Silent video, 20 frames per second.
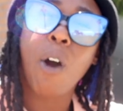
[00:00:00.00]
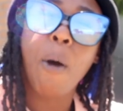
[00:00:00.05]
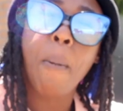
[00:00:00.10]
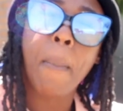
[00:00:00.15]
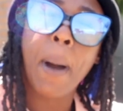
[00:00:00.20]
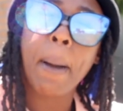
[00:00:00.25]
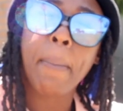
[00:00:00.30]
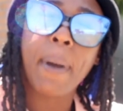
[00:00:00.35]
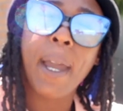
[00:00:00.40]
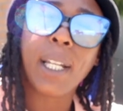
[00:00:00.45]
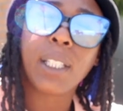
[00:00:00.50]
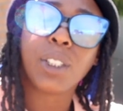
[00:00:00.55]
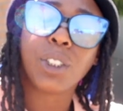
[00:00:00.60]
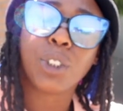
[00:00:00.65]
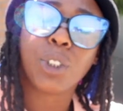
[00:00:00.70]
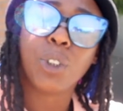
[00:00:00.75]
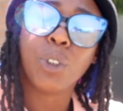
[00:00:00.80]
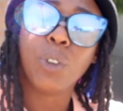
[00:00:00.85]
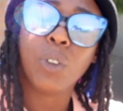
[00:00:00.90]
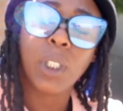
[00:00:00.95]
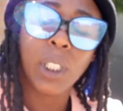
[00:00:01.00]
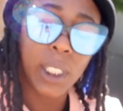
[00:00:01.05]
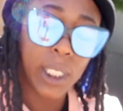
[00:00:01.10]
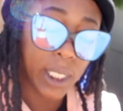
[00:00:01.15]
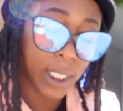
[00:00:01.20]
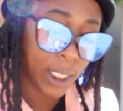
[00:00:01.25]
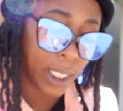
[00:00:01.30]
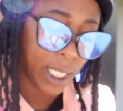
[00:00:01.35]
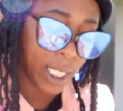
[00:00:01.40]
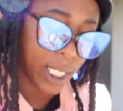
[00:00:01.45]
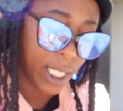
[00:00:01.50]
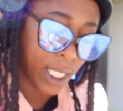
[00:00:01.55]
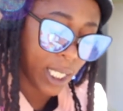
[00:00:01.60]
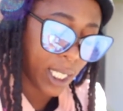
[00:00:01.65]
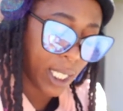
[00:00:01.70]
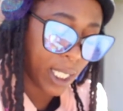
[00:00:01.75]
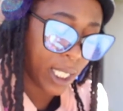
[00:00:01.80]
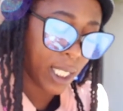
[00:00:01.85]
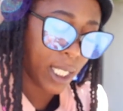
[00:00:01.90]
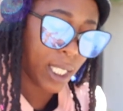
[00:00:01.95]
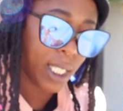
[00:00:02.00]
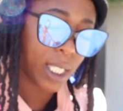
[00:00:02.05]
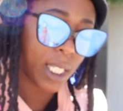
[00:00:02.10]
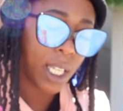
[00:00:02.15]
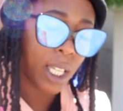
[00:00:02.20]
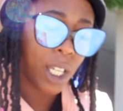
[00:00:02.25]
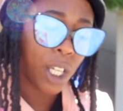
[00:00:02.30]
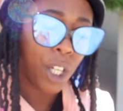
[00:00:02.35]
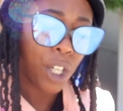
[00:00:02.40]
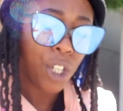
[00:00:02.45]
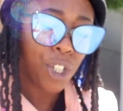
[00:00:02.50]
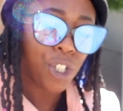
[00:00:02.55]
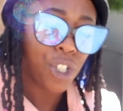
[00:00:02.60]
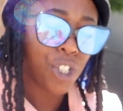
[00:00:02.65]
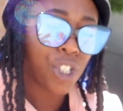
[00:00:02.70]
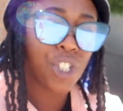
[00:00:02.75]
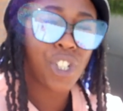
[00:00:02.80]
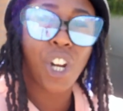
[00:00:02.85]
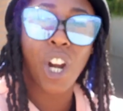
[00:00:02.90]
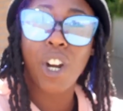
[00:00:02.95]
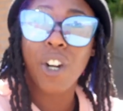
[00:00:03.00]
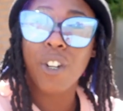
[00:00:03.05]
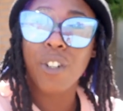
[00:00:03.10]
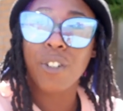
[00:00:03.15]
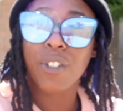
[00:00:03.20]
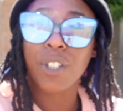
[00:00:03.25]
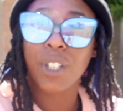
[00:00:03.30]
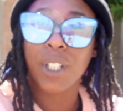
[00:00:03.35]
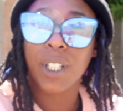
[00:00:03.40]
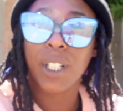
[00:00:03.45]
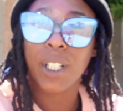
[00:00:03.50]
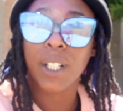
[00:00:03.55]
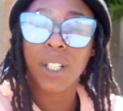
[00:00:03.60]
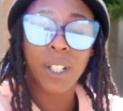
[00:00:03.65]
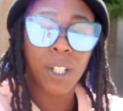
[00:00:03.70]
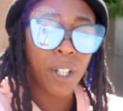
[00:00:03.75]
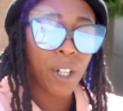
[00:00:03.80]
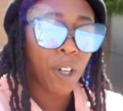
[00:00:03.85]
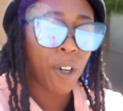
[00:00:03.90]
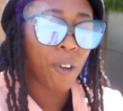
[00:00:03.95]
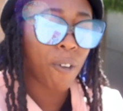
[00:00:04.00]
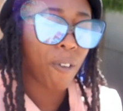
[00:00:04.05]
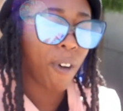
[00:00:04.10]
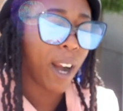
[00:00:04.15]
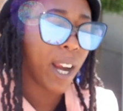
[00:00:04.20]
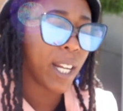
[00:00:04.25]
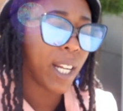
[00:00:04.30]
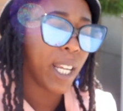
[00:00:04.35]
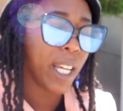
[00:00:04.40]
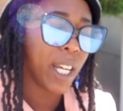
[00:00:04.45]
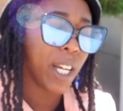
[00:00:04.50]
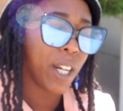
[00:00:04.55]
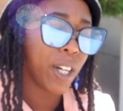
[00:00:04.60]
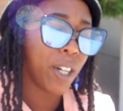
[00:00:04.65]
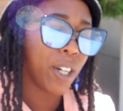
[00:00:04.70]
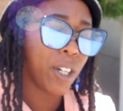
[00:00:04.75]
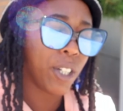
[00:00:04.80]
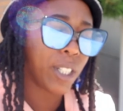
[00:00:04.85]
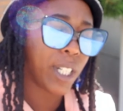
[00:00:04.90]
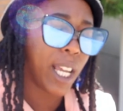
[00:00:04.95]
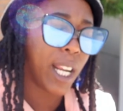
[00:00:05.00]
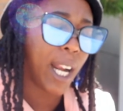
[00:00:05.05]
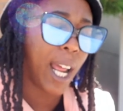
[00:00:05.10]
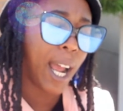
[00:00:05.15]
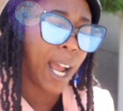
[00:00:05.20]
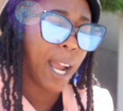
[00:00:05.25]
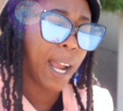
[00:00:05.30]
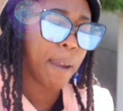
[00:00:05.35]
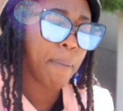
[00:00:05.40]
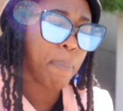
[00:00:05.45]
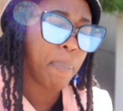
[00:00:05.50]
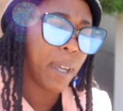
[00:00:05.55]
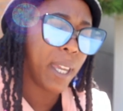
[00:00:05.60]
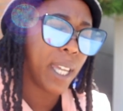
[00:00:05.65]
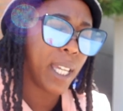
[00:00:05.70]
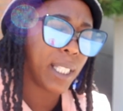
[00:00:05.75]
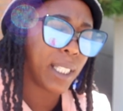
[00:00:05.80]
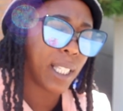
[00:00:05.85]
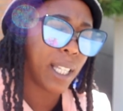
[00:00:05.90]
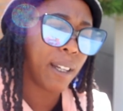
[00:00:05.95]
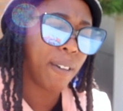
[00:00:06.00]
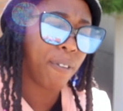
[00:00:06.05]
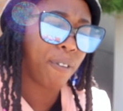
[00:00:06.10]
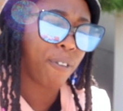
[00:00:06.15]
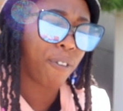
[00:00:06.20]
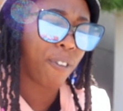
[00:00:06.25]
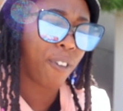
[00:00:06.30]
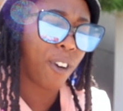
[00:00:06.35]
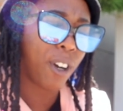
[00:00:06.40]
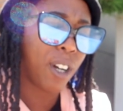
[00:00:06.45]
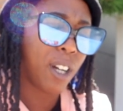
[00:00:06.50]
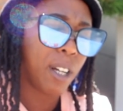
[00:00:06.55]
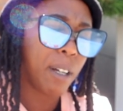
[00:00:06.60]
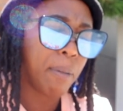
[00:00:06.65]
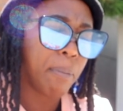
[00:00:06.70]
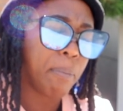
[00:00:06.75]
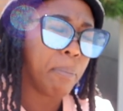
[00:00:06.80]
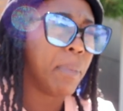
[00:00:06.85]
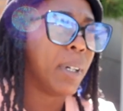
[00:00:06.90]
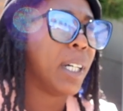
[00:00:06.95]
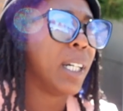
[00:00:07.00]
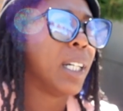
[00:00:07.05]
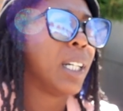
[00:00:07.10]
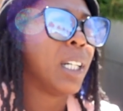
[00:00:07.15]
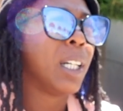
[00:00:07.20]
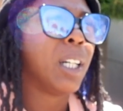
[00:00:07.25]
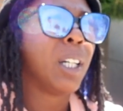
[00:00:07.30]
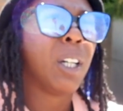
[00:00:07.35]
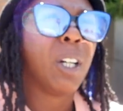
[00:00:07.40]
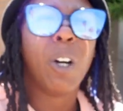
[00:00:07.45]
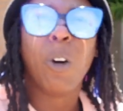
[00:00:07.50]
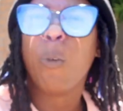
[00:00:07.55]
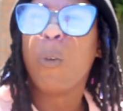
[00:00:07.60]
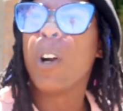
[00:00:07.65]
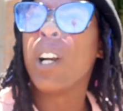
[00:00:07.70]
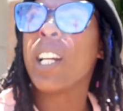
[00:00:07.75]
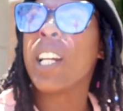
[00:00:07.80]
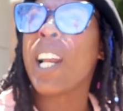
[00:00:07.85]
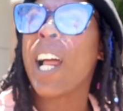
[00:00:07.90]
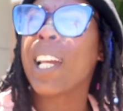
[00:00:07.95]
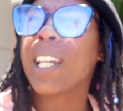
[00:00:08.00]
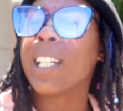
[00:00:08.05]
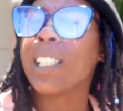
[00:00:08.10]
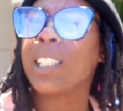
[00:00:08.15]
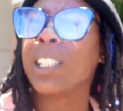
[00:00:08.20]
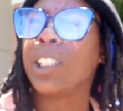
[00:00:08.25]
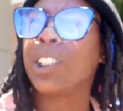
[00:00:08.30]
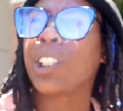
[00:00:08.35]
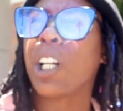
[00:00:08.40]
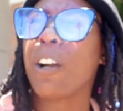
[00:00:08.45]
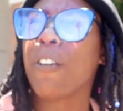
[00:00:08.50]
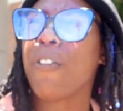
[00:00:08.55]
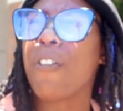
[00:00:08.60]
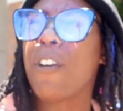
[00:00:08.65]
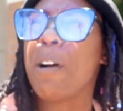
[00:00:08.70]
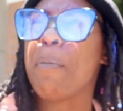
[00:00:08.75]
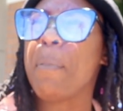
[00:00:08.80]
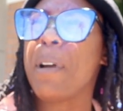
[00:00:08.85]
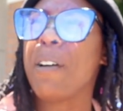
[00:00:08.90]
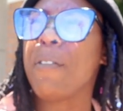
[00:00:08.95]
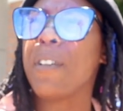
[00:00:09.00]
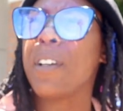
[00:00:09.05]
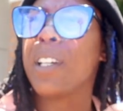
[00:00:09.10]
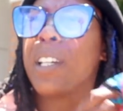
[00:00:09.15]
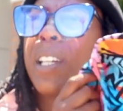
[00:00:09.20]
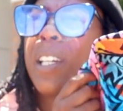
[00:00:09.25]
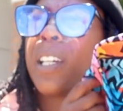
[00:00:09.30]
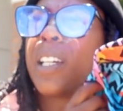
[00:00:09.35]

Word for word: on my back to school list is this shirt right here that I picked up from, where did I get this shirt from Melvin?